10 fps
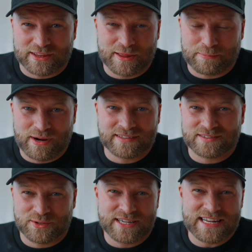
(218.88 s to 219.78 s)
that the price
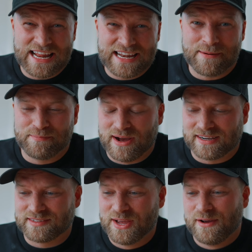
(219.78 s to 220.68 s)
is only 99 bucks